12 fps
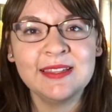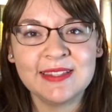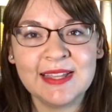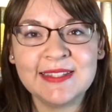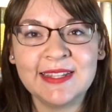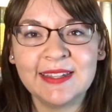
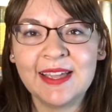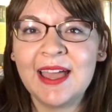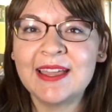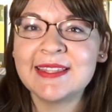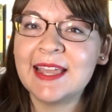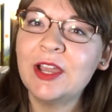So that's it,
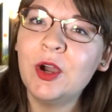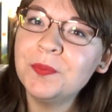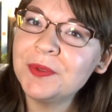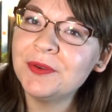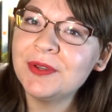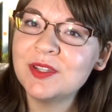guys. I
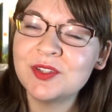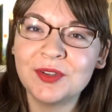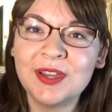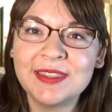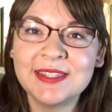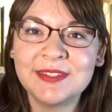hope you
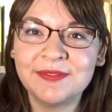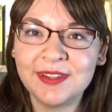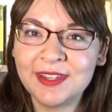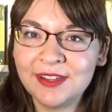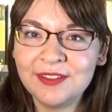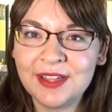enjoyed this
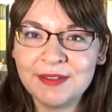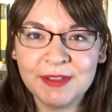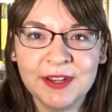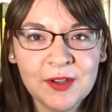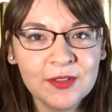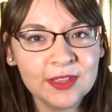video. Let
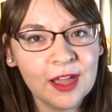me know in the